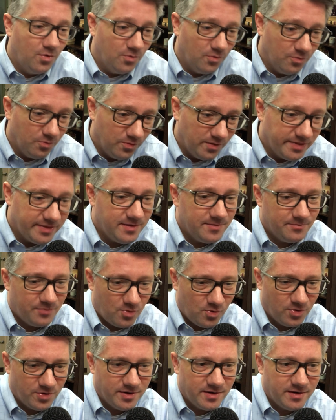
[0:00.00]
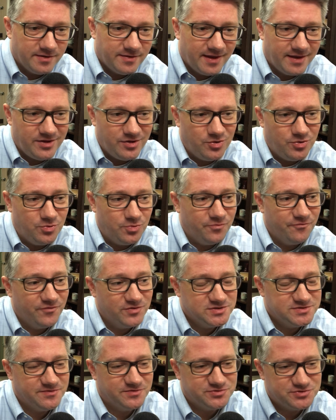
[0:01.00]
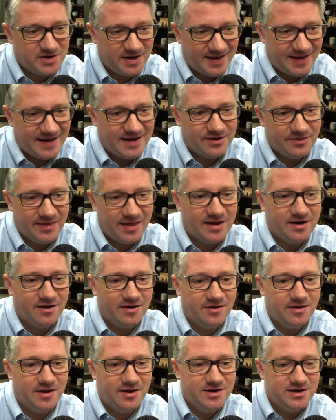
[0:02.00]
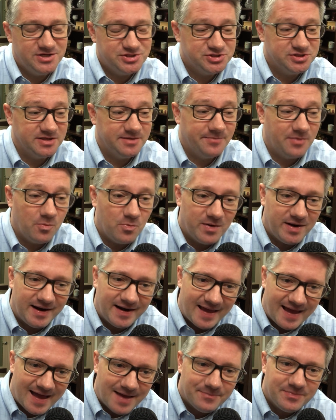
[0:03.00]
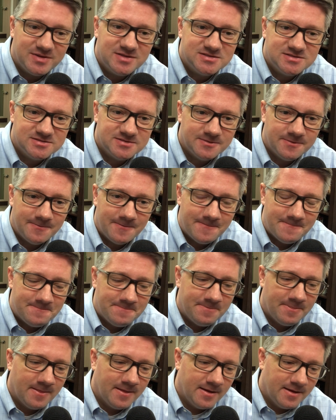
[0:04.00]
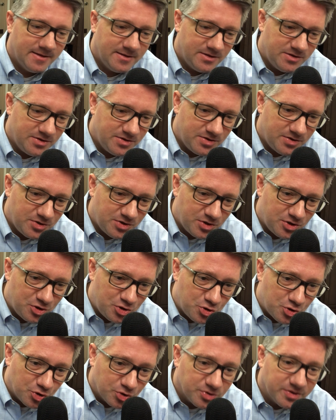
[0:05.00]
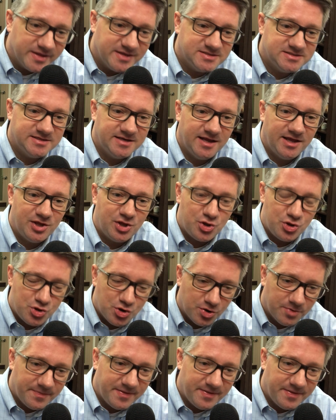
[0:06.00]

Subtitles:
Really important that you, first of all, try to handle that initially, but when it happens, you're listening, you're